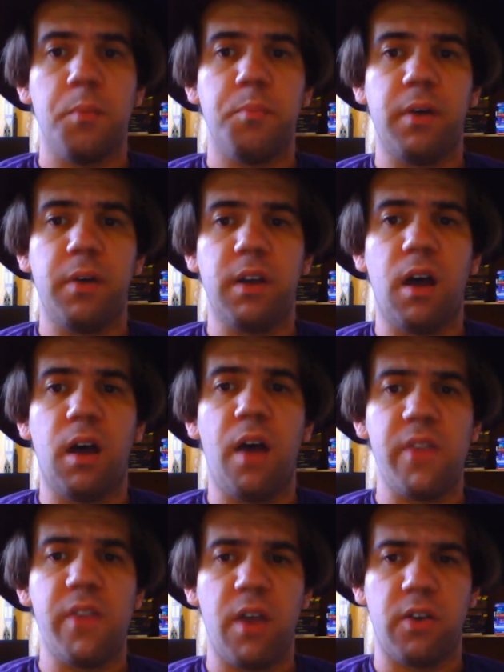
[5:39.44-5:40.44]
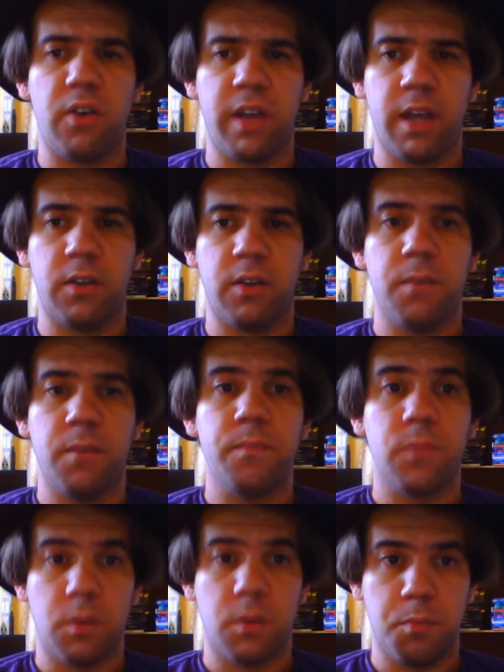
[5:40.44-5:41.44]
But on the other hand,
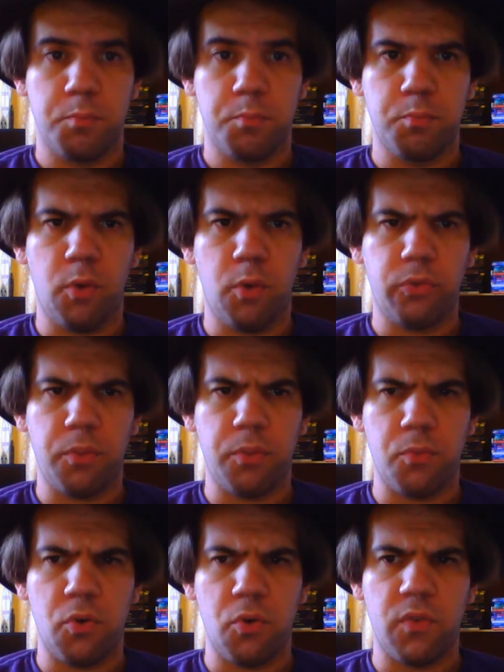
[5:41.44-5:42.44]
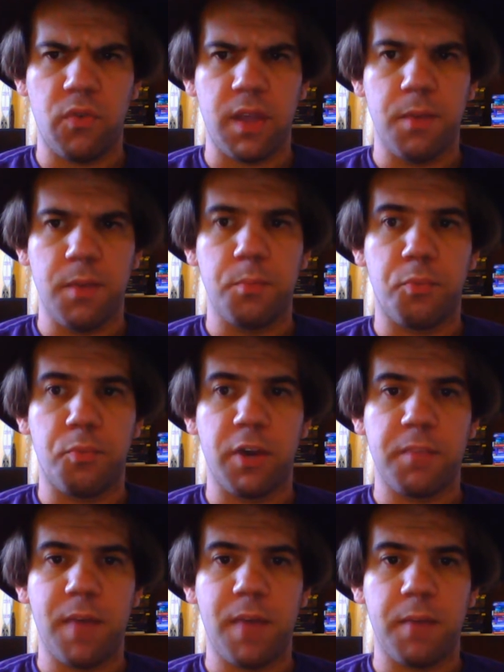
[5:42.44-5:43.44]
most of the movie
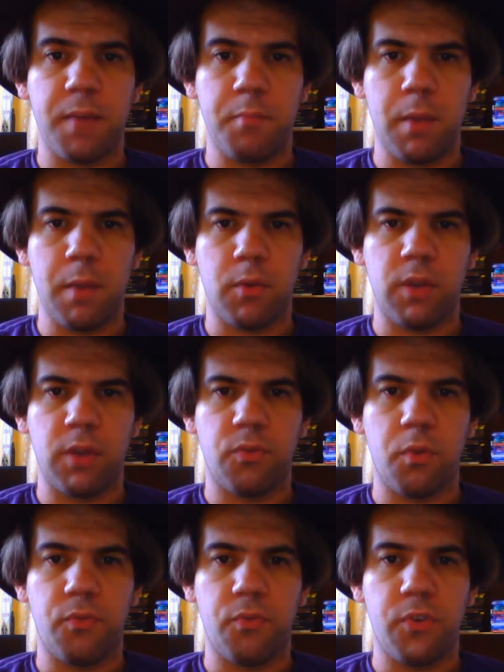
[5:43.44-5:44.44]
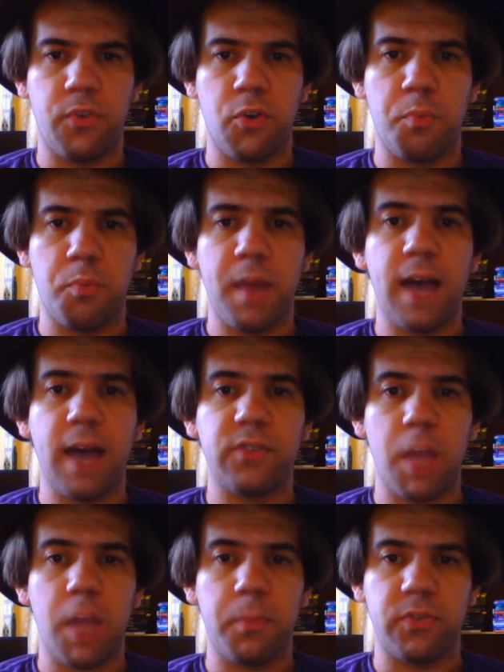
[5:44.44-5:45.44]
brings back memories from a few
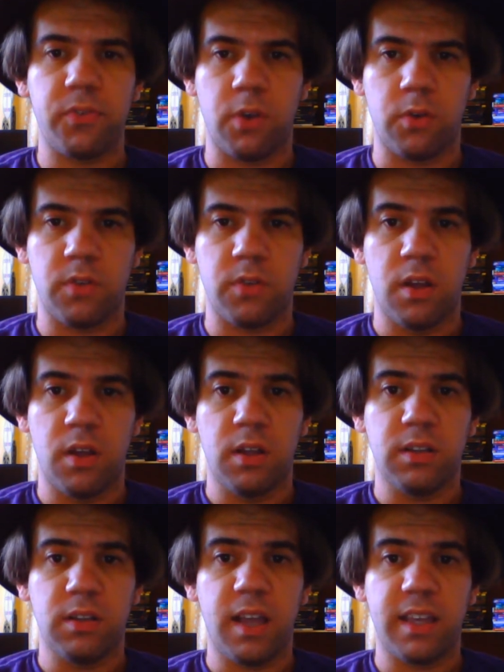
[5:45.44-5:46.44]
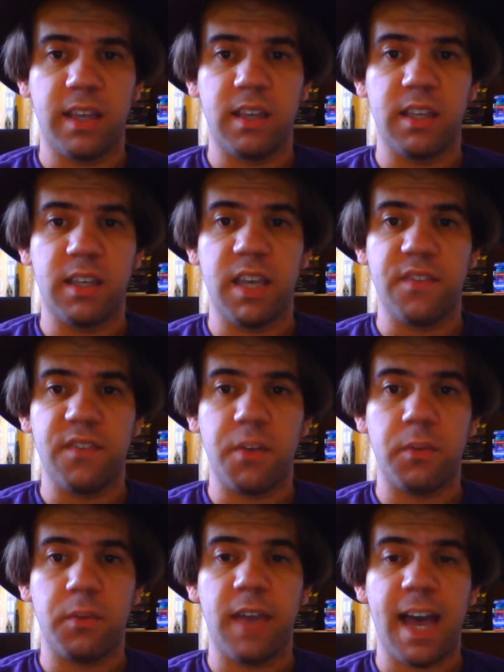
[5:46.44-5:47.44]
past episodes, like Gift
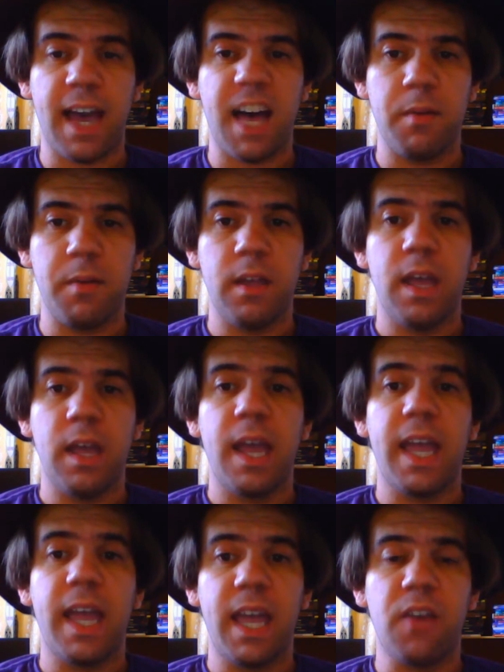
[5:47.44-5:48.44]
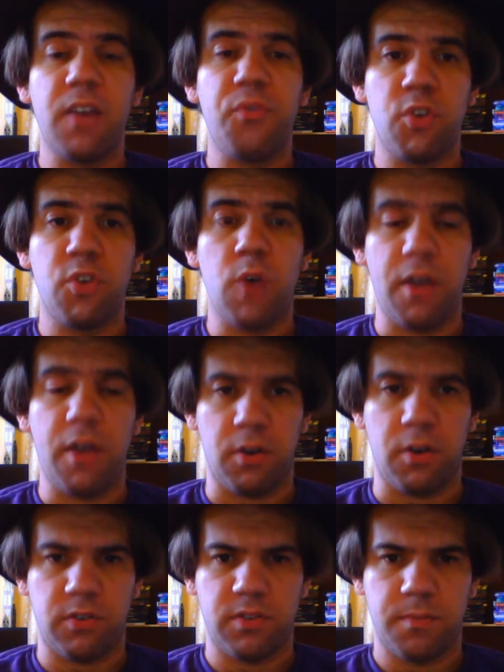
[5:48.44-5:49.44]
of Gab and a few
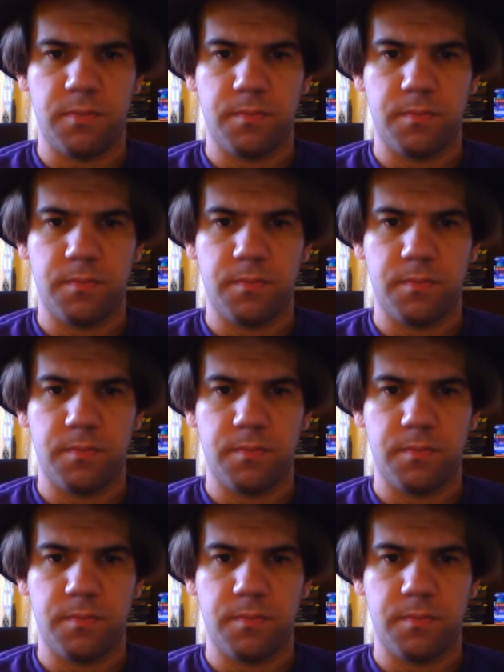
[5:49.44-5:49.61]
others.